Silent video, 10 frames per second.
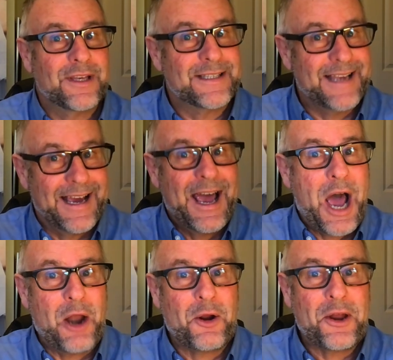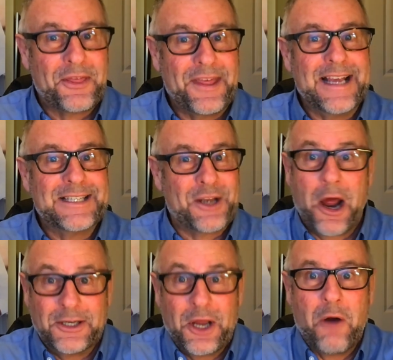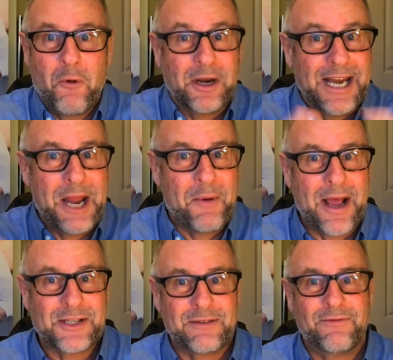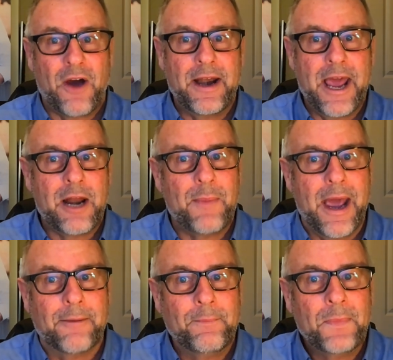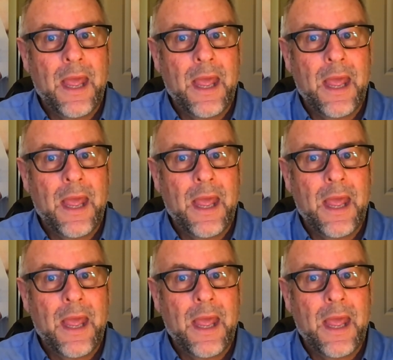There's a lot of things that I don't want anyone else to find out about.